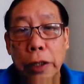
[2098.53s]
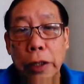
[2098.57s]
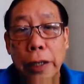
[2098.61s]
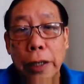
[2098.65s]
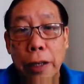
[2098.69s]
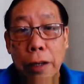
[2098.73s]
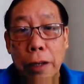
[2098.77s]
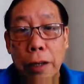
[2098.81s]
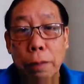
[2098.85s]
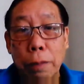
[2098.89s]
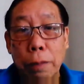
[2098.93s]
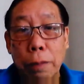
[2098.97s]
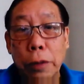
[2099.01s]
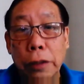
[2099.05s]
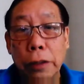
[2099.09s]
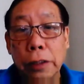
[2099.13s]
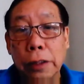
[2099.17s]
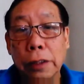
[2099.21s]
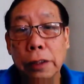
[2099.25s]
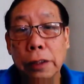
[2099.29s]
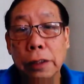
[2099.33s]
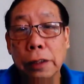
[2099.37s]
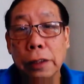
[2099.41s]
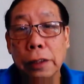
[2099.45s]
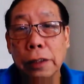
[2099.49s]
We need
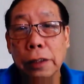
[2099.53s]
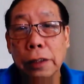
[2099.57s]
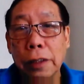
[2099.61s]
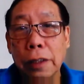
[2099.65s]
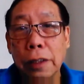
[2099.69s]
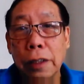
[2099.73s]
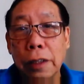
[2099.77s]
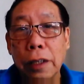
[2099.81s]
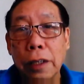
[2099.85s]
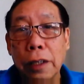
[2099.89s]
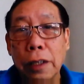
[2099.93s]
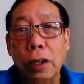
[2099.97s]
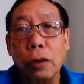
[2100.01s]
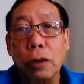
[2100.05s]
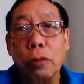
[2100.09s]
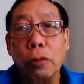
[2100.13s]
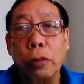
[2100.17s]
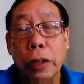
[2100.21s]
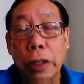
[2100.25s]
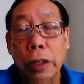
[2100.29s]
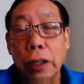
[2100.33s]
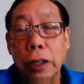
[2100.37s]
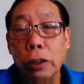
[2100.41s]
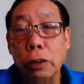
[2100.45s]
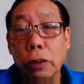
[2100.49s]
helpers.
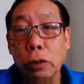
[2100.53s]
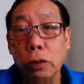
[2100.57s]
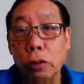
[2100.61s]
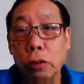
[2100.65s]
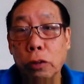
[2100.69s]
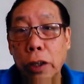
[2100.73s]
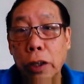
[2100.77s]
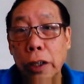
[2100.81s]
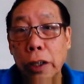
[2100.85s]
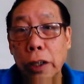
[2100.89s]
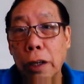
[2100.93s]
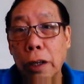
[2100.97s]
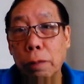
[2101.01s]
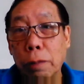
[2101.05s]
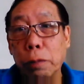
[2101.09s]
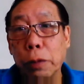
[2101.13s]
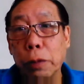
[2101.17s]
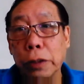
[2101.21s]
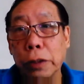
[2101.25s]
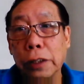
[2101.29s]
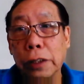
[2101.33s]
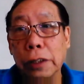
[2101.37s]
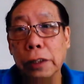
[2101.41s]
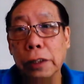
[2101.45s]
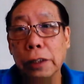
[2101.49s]
We need to train
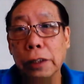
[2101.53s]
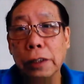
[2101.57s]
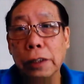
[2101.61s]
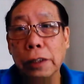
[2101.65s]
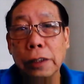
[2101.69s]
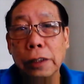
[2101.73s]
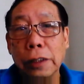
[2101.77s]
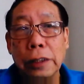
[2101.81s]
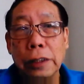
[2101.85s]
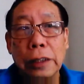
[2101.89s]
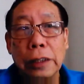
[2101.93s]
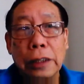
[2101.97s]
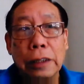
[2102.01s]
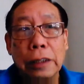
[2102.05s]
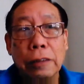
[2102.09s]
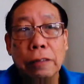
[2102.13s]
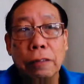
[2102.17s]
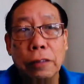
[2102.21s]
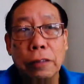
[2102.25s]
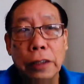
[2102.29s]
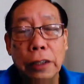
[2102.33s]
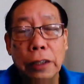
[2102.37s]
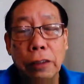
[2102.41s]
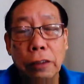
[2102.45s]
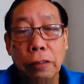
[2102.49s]
helpers.
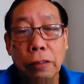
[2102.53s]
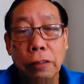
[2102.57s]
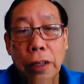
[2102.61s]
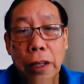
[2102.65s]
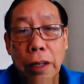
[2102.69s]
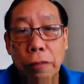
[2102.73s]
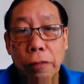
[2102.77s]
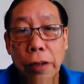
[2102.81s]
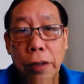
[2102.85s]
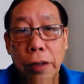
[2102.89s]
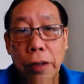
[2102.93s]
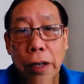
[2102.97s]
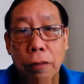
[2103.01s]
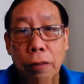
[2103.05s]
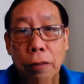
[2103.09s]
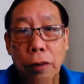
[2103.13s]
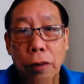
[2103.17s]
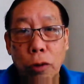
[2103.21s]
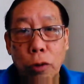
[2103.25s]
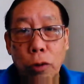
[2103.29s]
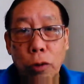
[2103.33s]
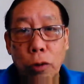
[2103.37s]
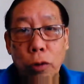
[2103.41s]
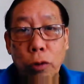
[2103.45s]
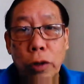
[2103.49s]
We need to have
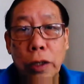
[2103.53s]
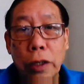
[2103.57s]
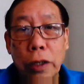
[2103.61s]
our